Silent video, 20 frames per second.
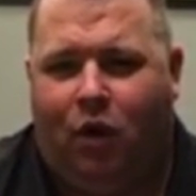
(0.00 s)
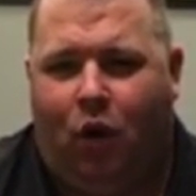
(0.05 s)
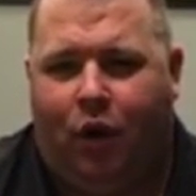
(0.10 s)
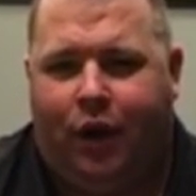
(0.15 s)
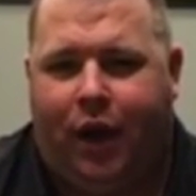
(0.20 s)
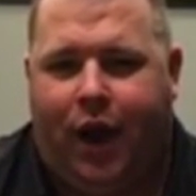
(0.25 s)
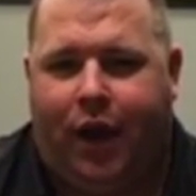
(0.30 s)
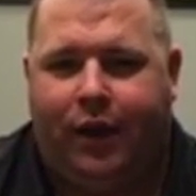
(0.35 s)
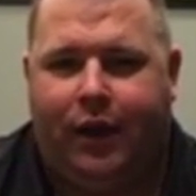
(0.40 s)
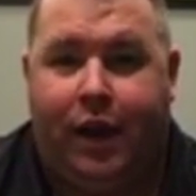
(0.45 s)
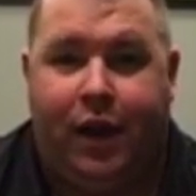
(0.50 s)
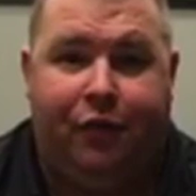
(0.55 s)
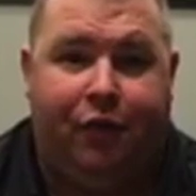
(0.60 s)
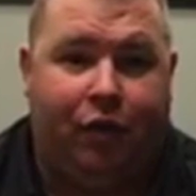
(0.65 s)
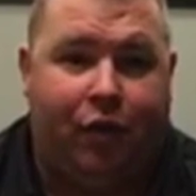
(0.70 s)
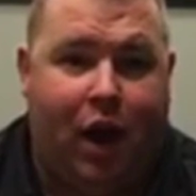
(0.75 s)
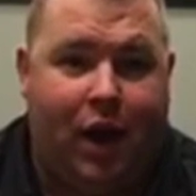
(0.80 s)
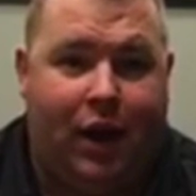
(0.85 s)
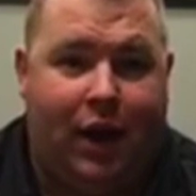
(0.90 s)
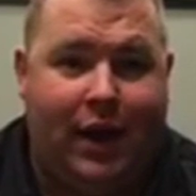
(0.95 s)
what they have going
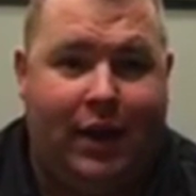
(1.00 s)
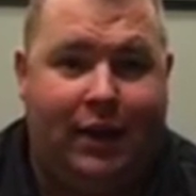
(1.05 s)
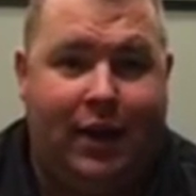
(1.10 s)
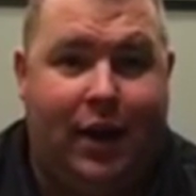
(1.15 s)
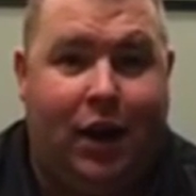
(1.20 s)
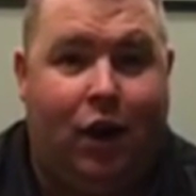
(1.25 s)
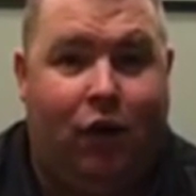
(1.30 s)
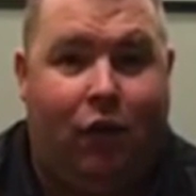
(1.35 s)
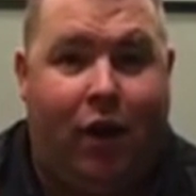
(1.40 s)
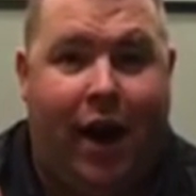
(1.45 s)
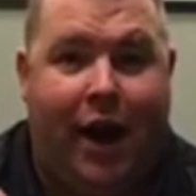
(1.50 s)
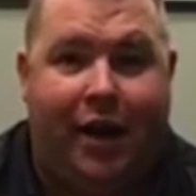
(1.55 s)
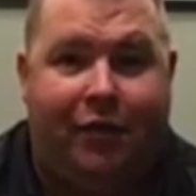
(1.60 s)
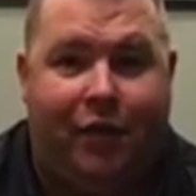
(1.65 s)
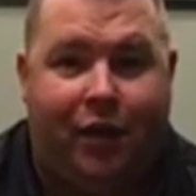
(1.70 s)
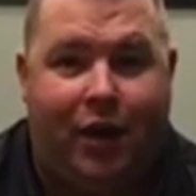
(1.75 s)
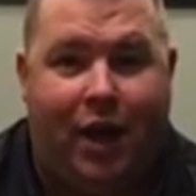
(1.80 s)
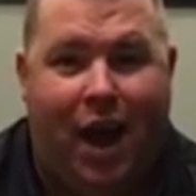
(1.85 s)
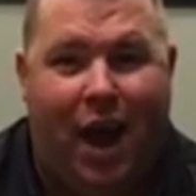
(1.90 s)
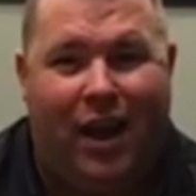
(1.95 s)
on. And if you're on LinkedIn,
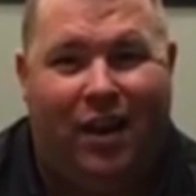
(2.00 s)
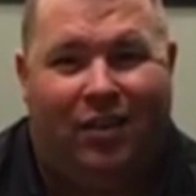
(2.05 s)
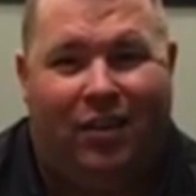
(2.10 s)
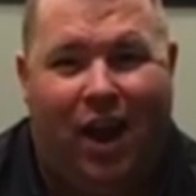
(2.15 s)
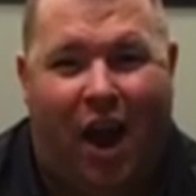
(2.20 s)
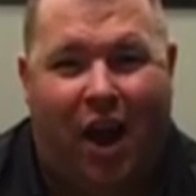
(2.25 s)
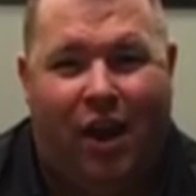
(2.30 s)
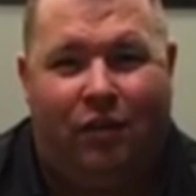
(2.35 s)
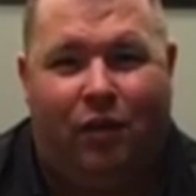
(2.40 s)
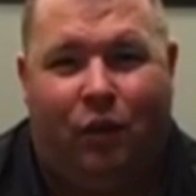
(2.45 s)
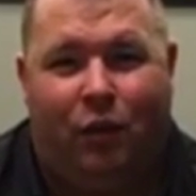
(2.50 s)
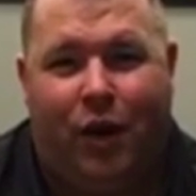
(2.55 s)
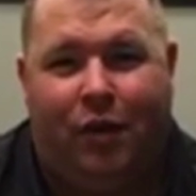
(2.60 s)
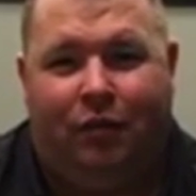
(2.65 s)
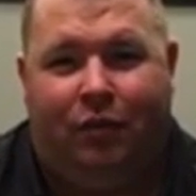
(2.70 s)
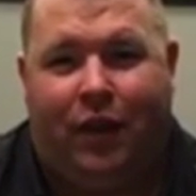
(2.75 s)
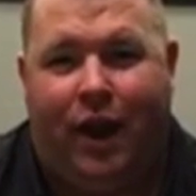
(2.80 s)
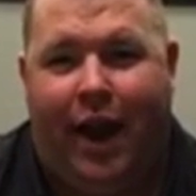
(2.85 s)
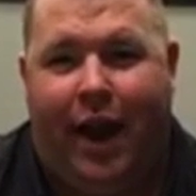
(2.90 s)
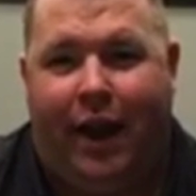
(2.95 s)
great. If you're not, it's
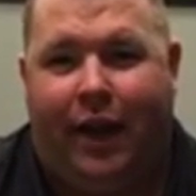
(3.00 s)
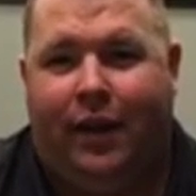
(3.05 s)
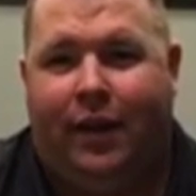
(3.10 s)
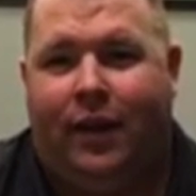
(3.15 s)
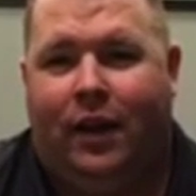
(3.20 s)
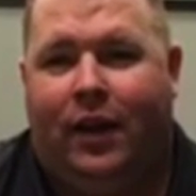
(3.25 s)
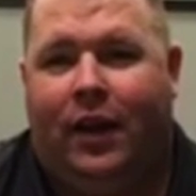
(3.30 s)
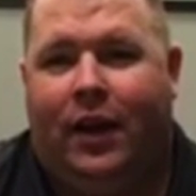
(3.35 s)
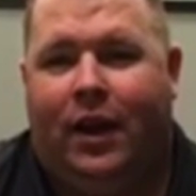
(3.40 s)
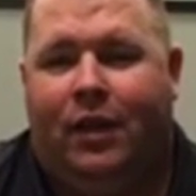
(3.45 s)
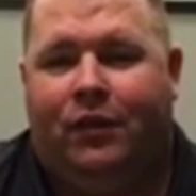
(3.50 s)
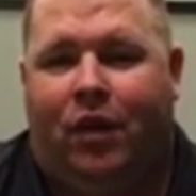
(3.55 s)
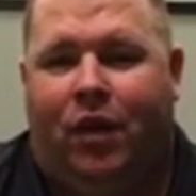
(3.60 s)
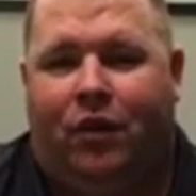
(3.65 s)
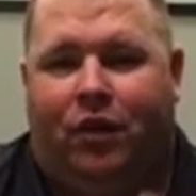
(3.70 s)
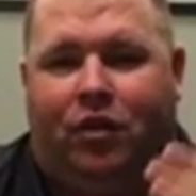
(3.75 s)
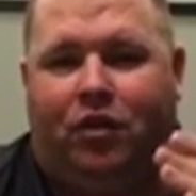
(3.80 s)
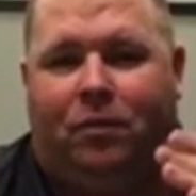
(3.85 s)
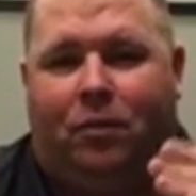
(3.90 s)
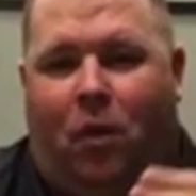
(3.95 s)
kind of a red flag.
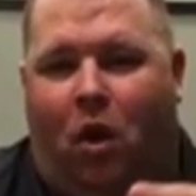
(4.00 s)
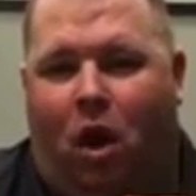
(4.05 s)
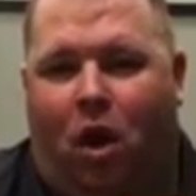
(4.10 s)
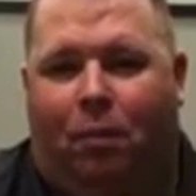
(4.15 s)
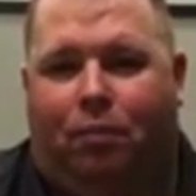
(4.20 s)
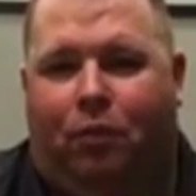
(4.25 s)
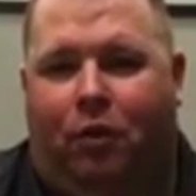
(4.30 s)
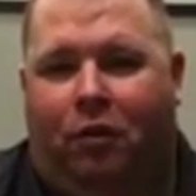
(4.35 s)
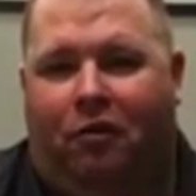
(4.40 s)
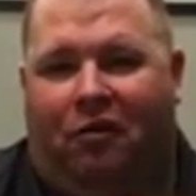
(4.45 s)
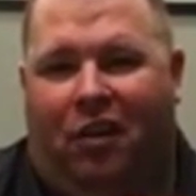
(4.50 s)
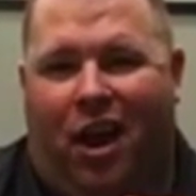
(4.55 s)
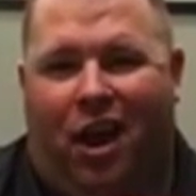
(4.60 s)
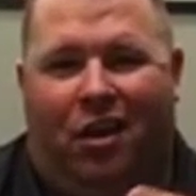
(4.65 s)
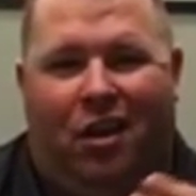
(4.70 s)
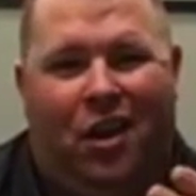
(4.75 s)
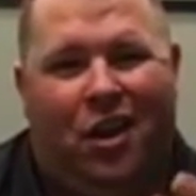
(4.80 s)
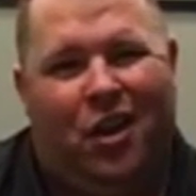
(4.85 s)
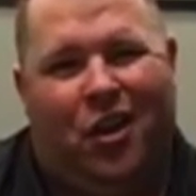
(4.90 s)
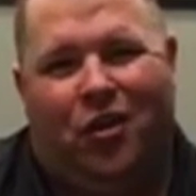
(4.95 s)
If you have a small
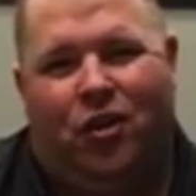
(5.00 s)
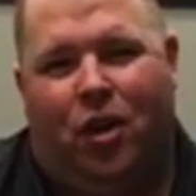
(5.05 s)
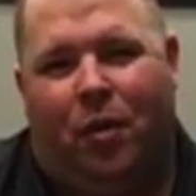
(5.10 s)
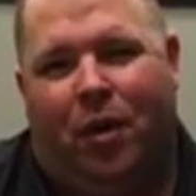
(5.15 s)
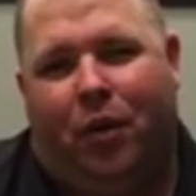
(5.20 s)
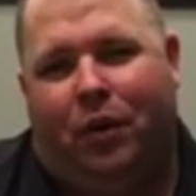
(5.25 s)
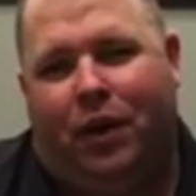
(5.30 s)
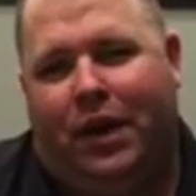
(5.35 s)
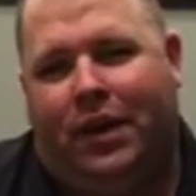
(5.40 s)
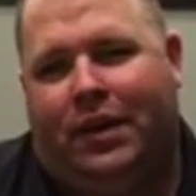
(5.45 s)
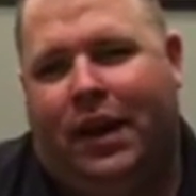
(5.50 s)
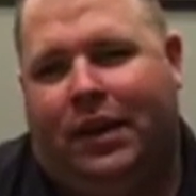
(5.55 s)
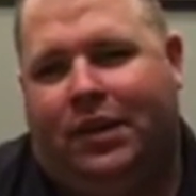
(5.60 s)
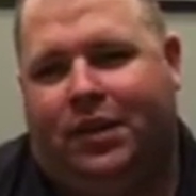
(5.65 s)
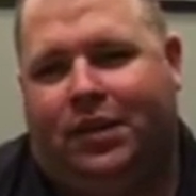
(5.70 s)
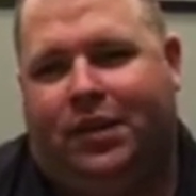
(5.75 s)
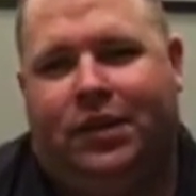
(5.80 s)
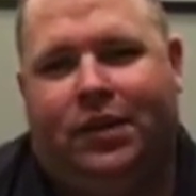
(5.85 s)
profile, nobody